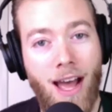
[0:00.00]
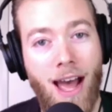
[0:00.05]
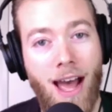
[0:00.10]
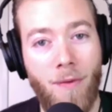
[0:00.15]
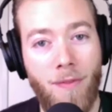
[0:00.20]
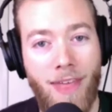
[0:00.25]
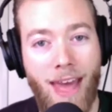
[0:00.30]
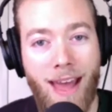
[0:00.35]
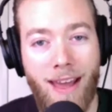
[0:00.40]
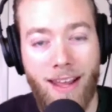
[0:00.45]

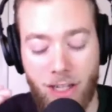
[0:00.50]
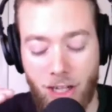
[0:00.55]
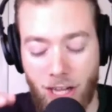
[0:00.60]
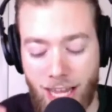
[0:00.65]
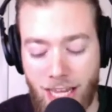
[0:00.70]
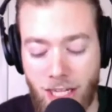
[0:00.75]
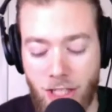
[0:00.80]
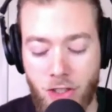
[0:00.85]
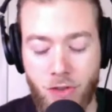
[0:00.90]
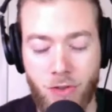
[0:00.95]
that
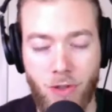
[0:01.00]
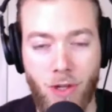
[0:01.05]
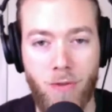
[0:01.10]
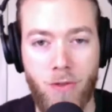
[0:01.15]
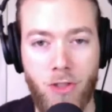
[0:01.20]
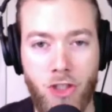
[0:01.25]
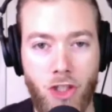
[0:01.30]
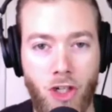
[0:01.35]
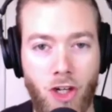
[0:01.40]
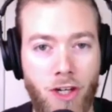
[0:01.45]
intro
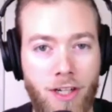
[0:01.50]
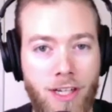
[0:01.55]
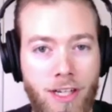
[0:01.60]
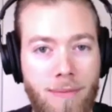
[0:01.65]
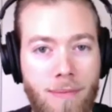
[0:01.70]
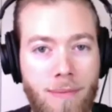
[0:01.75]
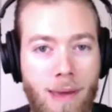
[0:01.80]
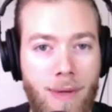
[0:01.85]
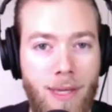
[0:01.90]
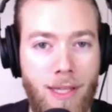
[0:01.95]
journey,
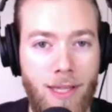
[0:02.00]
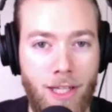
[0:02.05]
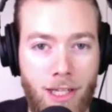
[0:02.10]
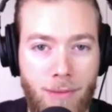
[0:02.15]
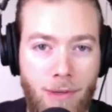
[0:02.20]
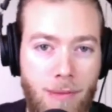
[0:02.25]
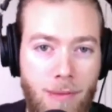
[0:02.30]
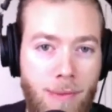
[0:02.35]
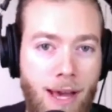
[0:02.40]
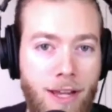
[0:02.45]
maybe a little
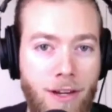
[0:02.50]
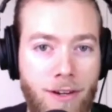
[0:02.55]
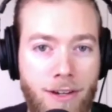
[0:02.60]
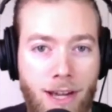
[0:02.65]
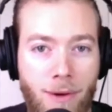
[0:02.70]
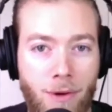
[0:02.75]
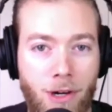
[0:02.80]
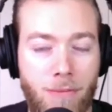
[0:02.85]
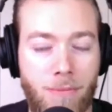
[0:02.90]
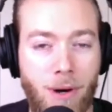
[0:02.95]
bit about your
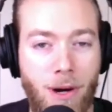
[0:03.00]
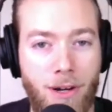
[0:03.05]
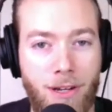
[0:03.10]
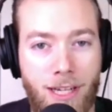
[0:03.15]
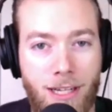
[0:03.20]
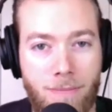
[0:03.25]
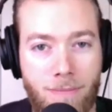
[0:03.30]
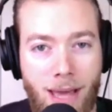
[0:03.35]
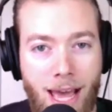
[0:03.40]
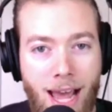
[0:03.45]
network
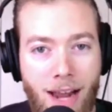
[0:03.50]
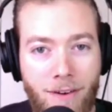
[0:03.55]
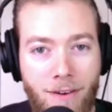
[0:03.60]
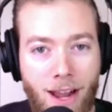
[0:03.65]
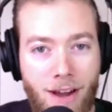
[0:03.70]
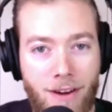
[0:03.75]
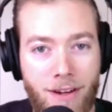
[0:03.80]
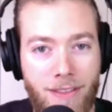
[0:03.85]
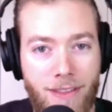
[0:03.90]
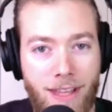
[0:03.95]
marketing
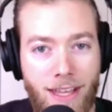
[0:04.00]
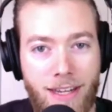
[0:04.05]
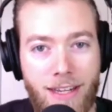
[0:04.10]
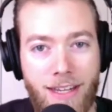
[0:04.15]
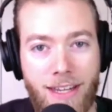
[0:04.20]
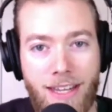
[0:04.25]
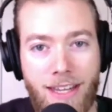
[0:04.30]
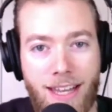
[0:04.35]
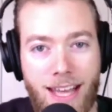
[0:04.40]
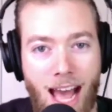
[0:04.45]
background, and then
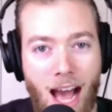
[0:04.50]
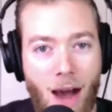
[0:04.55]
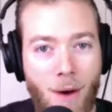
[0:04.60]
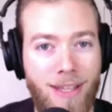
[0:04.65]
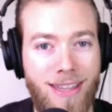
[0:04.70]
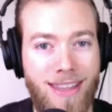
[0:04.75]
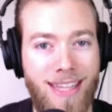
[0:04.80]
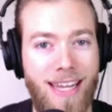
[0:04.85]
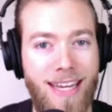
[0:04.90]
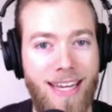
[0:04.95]
how
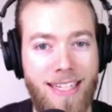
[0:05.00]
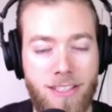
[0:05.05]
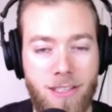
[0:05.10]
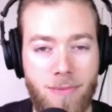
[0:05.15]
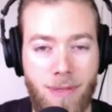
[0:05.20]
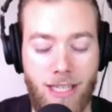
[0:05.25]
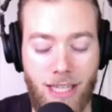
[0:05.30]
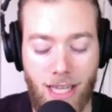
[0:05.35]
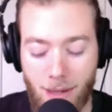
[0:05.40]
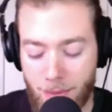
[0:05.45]
it led into
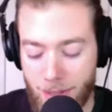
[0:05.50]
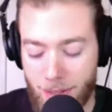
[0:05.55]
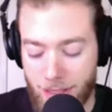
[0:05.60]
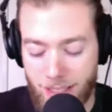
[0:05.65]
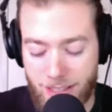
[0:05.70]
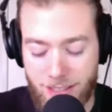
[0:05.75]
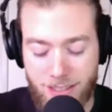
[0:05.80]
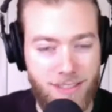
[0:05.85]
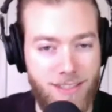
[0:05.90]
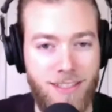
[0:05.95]
becoming the
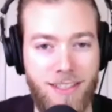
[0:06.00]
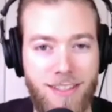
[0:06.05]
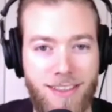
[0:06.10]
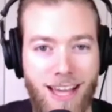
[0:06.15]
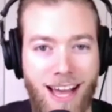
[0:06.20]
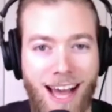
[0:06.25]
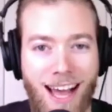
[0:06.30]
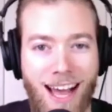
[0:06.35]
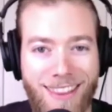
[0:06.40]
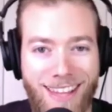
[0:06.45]

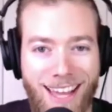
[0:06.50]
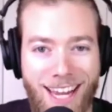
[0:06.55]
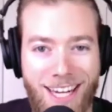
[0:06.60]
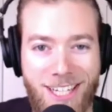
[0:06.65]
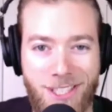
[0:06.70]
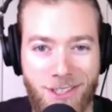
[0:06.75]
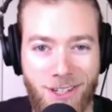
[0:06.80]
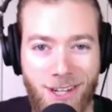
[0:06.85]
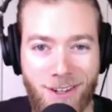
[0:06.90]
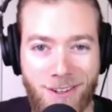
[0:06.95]
online
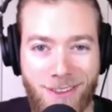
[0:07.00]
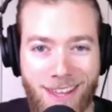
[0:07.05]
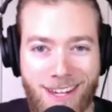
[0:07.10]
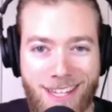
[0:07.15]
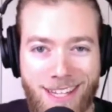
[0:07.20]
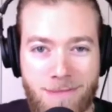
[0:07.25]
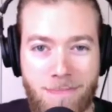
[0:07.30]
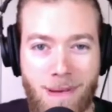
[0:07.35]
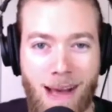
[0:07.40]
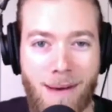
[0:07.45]
trainer that
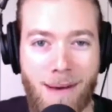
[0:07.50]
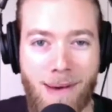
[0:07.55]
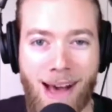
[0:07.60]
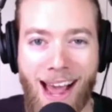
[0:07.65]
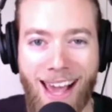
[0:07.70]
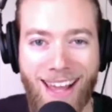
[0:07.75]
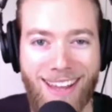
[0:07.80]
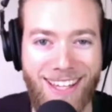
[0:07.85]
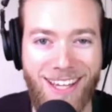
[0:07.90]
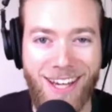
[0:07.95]
is Bob
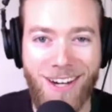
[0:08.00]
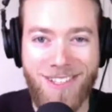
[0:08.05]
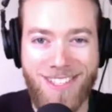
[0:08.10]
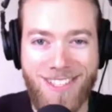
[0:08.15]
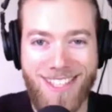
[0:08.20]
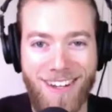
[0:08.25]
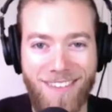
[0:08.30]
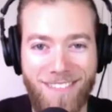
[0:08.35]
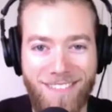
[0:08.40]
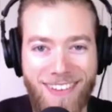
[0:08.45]
Heilig,
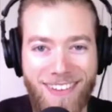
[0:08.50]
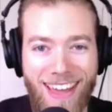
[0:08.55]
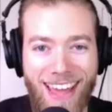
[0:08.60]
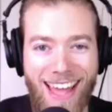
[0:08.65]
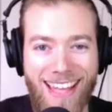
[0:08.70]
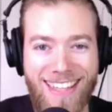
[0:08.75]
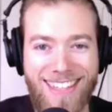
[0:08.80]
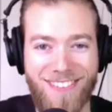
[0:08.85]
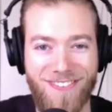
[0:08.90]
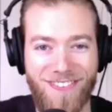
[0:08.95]
hosting
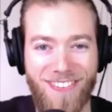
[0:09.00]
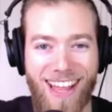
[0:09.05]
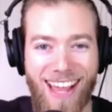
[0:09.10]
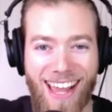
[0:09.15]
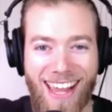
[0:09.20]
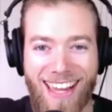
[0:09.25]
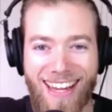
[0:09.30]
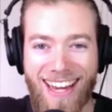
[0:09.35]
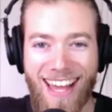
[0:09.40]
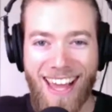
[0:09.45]
events,
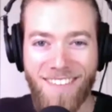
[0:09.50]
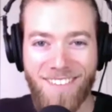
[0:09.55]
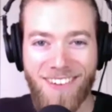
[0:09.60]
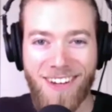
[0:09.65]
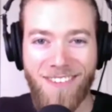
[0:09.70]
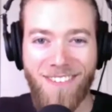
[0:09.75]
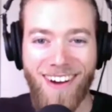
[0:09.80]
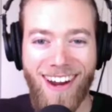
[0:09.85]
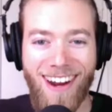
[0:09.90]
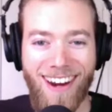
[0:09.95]
flying
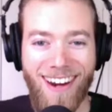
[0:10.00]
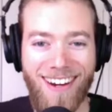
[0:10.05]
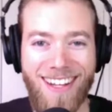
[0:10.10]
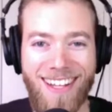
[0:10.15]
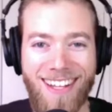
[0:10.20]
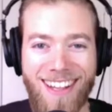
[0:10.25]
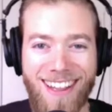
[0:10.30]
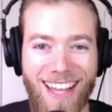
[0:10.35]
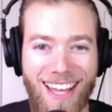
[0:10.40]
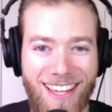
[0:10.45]
everywhere
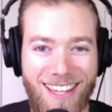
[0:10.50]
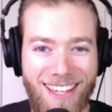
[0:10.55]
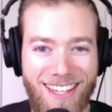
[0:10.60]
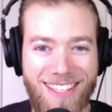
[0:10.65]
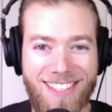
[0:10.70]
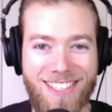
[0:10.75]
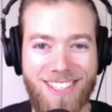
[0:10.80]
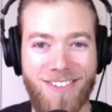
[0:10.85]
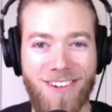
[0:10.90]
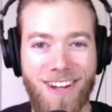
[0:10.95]
like a
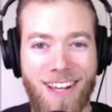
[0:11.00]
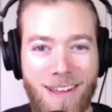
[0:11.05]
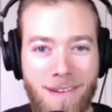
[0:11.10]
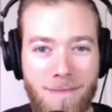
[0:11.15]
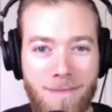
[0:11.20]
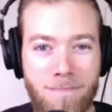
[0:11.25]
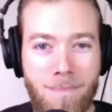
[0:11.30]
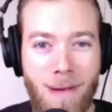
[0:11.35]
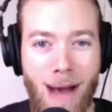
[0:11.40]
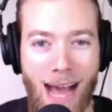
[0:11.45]
straight
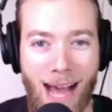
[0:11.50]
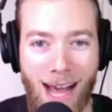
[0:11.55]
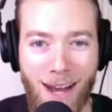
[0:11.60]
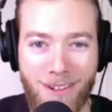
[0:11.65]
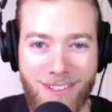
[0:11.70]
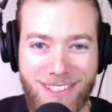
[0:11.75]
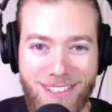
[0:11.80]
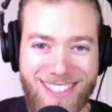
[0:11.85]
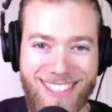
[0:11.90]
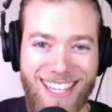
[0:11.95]

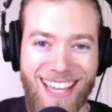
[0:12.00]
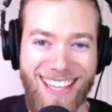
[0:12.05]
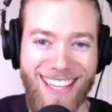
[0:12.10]
boss.